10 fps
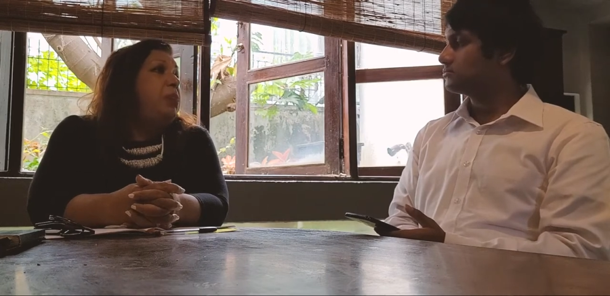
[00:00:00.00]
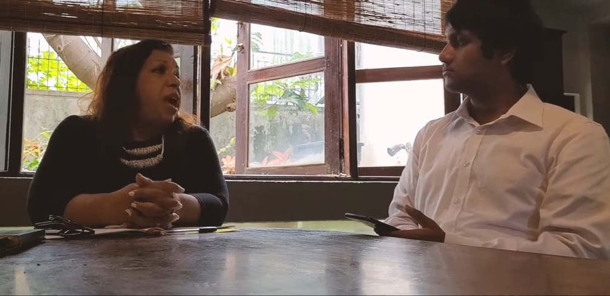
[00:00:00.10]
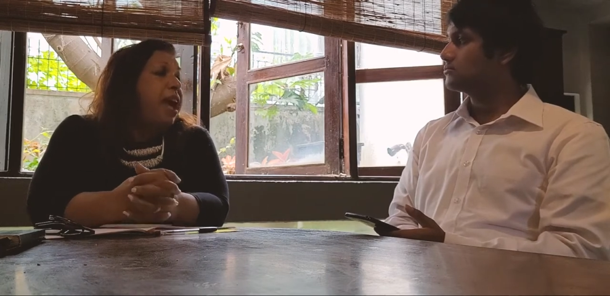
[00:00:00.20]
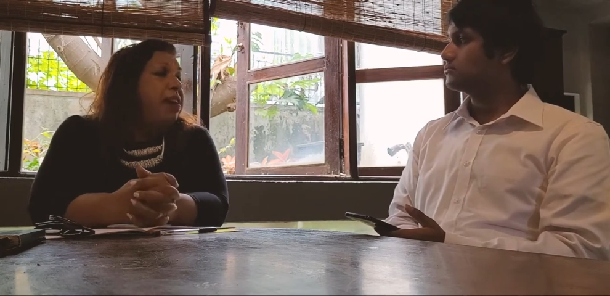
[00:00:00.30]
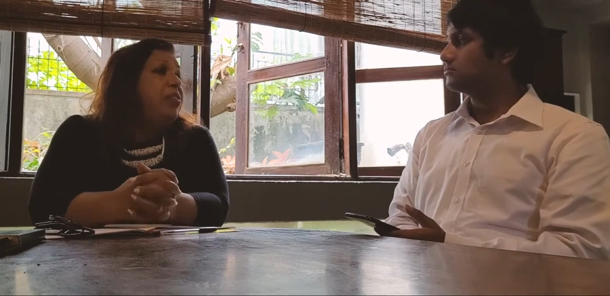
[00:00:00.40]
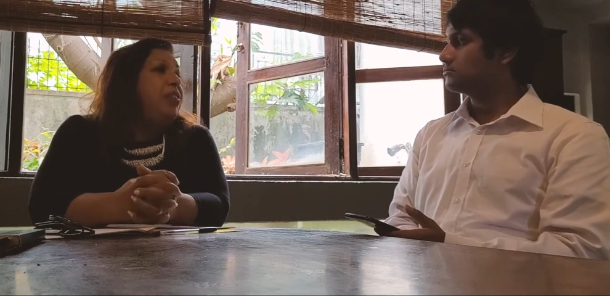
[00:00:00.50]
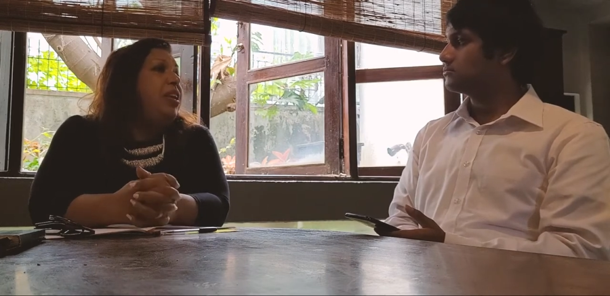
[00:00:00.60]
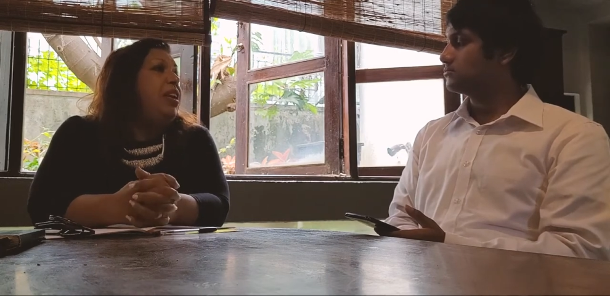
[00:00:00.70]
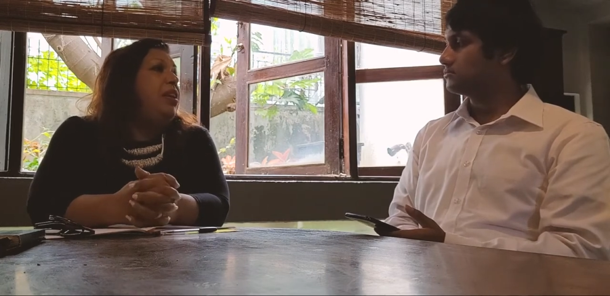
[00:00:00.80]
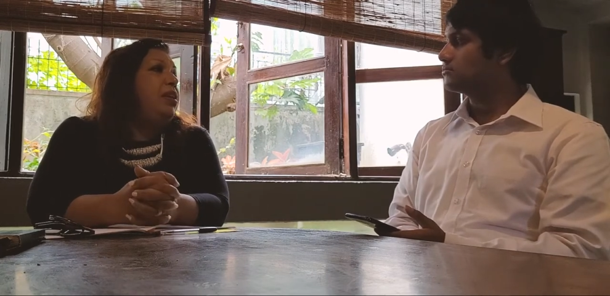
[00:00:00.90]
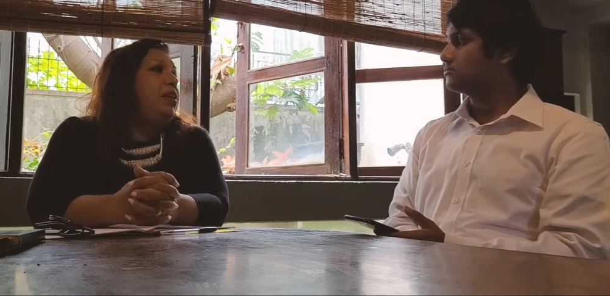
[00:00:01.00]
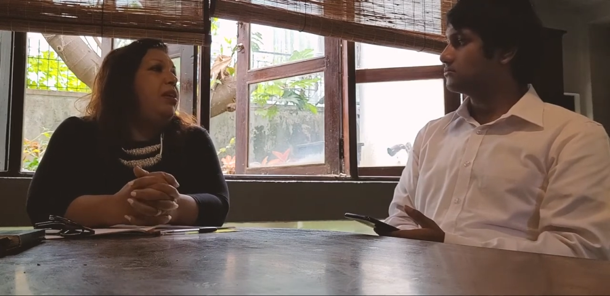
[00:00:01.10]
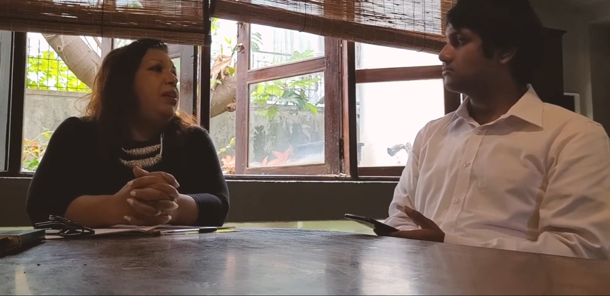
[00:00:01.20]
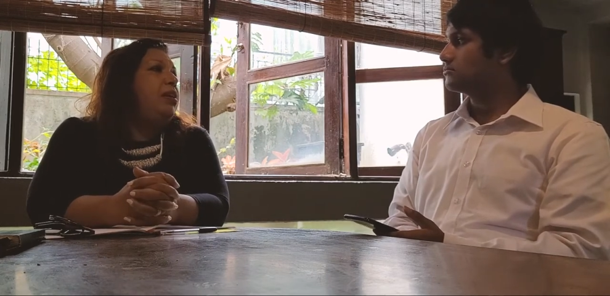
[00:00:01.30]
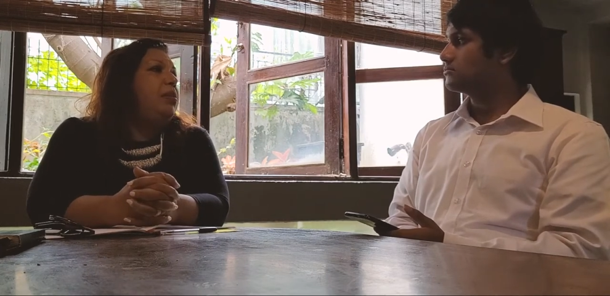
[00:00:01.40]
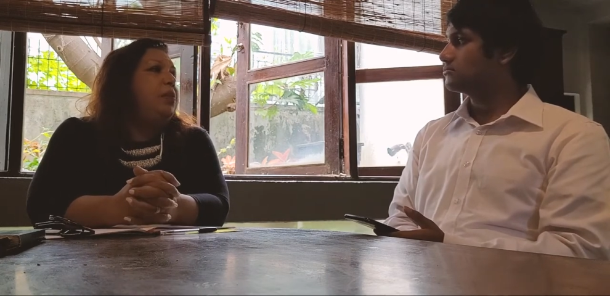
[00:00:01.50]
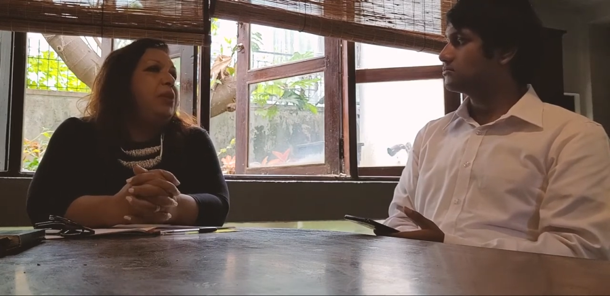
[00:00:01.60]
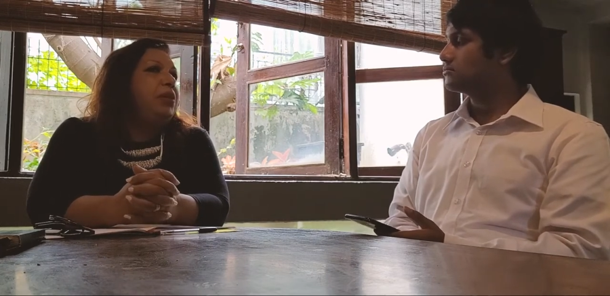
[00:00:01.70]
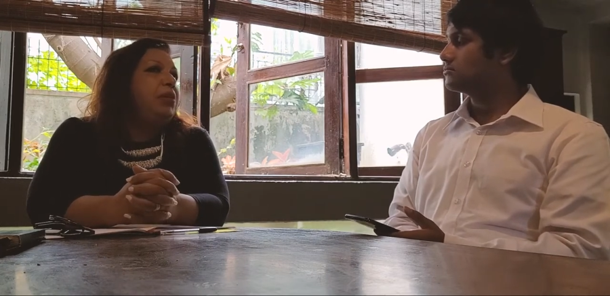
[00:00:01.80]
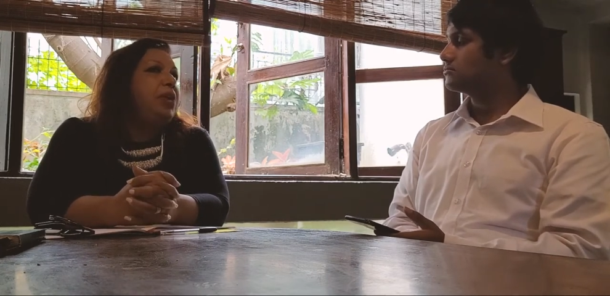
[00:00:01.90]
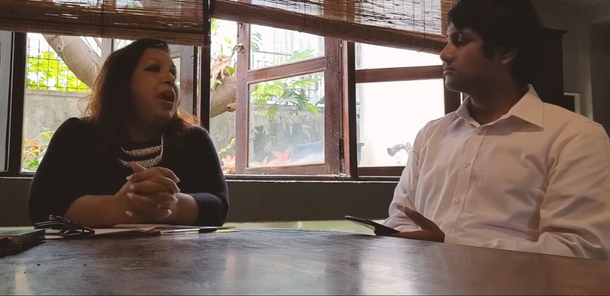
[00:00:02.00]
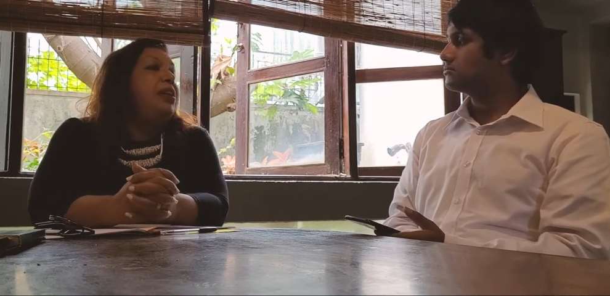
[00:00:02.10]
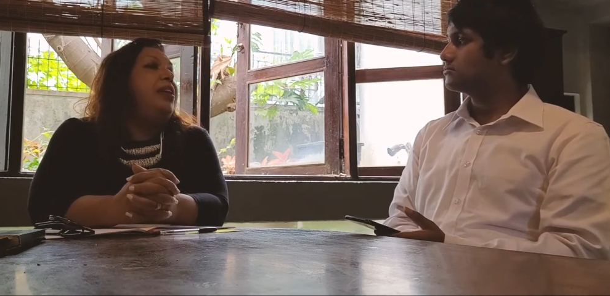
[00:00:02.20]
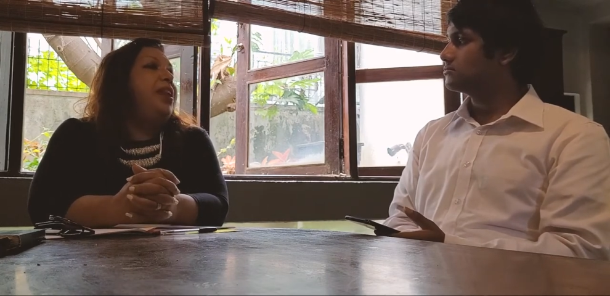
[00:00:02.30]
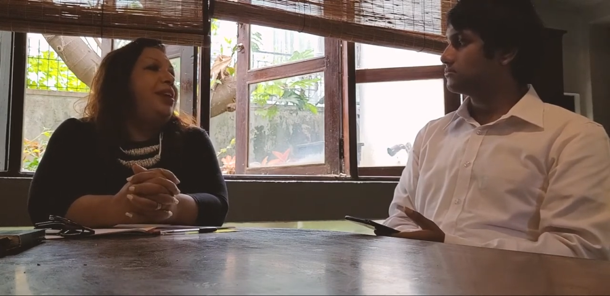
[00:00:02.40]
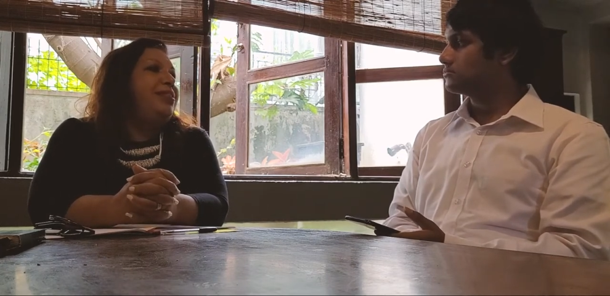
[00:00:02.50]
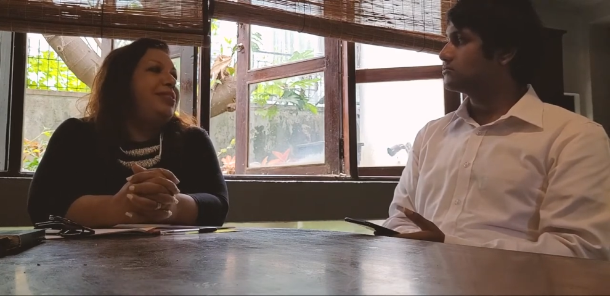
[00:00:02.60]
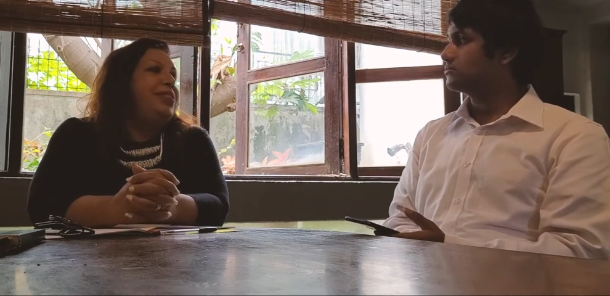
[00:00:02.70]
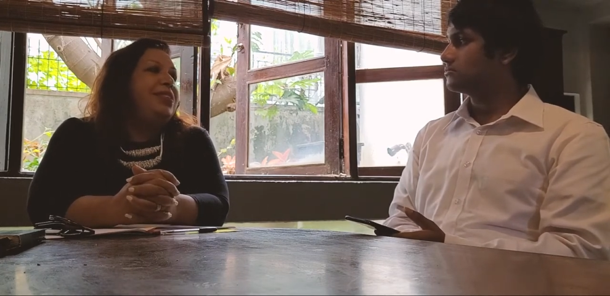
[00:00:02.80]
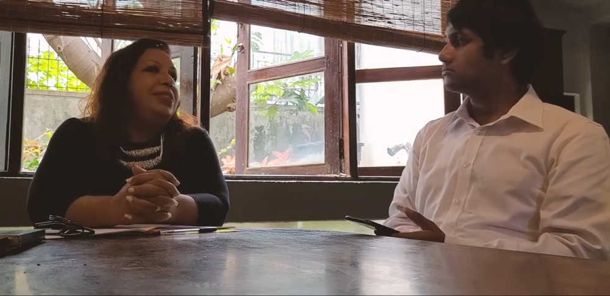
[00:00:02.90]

Speaker 1: angry uh, uh, young adults